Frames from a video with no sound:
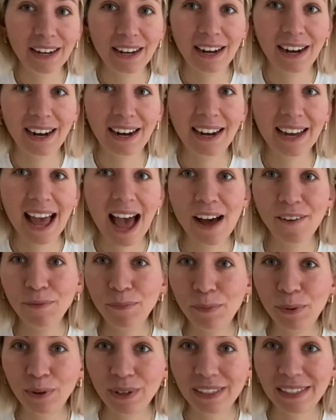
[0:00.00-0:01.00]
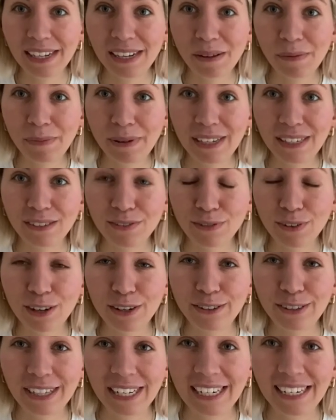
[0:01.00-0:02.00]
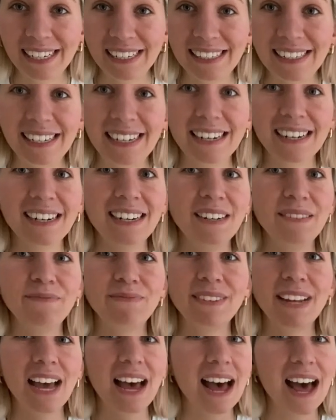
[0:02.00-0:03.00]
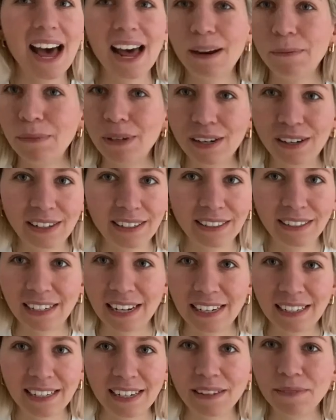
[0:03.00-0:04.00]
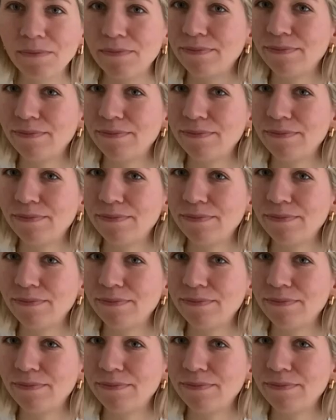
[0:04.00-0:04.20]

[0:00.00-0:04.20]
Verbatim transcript: I haven't bought a single piece of clothing this year and I'm not going to change it.